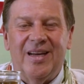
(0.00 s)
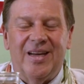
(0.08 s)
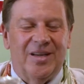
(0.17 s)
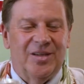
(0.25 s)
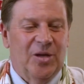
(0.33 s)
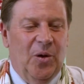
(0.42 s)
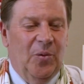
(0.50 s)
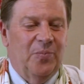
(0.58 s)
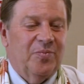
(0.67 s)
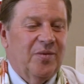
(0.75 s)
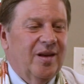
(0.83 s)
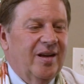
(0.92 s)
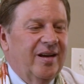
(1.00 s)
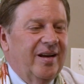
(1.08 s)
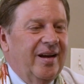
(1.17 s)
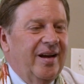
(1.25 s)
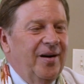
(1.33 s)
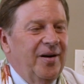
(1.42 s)
So
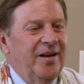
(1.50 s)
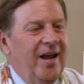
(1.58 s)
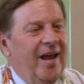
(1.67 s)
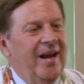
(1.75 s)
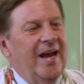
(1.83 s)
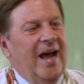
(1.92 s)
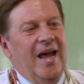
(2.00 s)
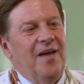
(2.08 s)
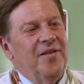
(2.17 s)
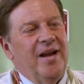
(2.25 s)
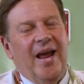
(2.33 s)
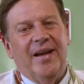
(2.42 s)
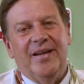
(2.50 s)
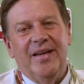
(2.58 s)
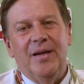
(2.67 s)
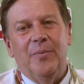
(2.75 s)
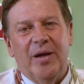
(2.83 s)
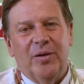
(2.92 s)
here today I have an
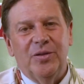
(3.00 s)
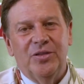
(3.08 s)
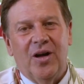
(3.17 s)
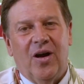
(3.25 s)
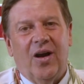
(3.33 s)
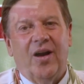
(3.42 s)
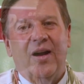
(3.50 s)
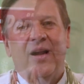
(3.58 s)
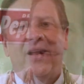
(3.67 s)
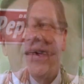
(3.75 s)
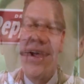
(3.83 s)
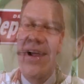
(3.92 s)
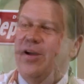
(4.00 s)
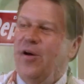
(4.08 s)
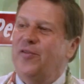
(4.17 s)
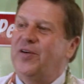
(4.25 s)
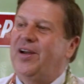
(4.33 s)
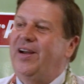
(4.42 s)
antique pickle jar, and
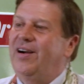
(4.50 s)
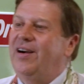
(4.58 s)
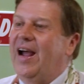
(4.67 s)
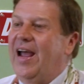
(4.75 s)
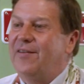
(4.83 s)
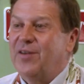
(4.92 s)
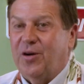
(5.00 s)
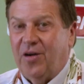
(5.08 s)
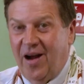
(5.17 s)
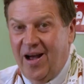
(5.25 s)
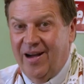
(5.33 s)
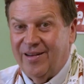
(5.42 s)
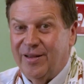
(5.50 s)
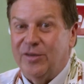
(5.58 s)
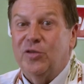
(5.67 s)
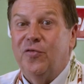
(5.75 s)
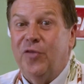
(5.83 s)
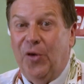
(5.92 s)
over here I have a crock
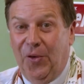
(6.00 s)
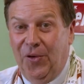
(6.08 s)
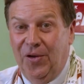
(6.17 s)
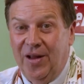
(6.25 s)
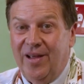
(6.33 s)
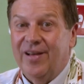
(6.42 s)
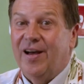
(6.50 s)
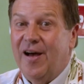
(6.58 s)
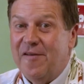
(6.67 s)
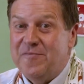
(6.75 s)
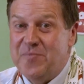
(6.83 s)
that's full of